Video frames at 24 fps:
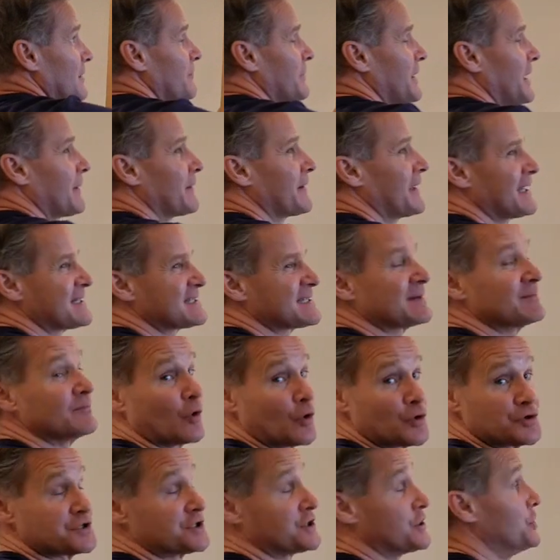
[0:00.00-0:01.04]
but I'm guessing
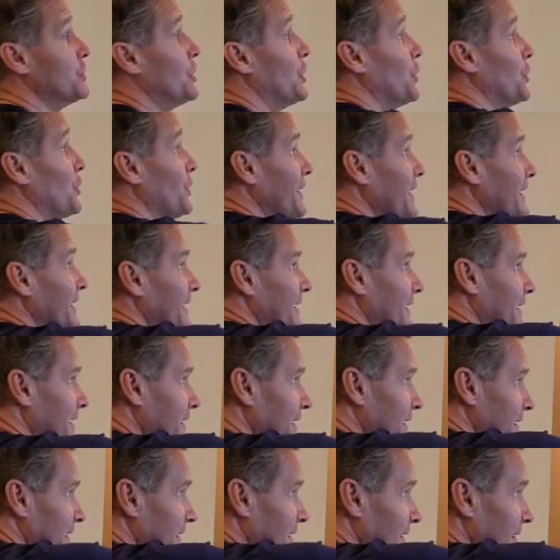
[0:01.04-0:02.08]
most of you know
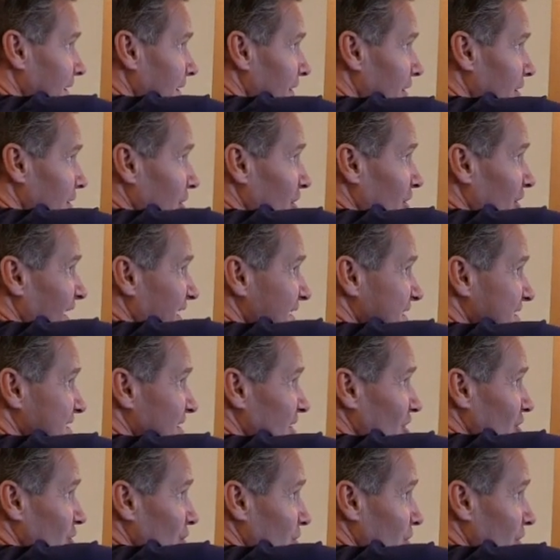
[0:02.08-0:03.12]
you got
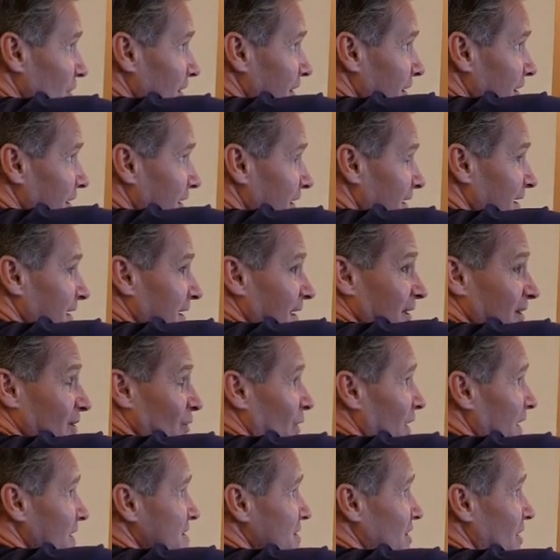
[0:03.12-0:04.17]
0 in the
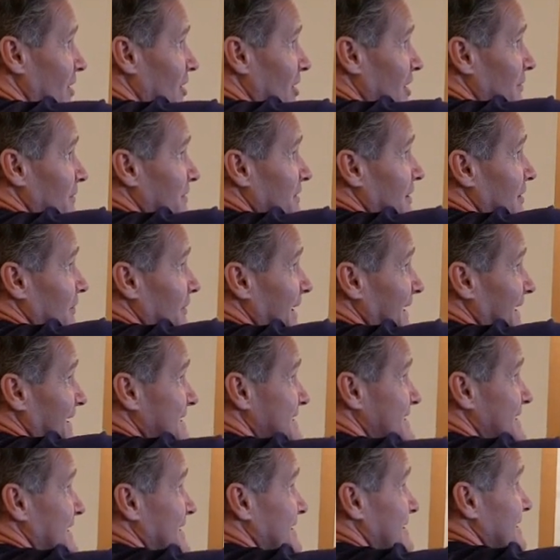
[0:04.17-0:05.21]
ones column. To make it
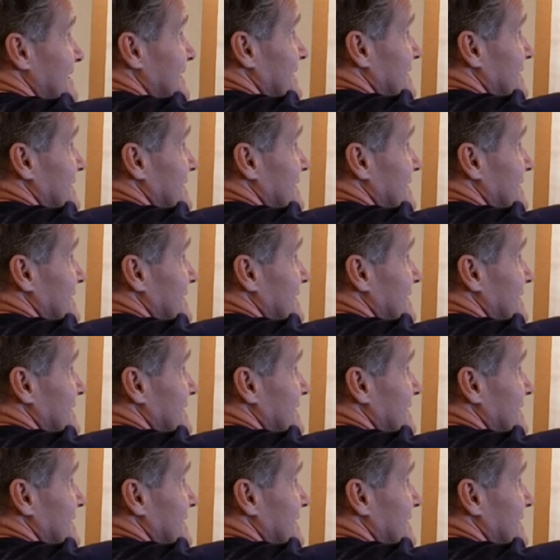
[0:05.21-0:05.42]
16,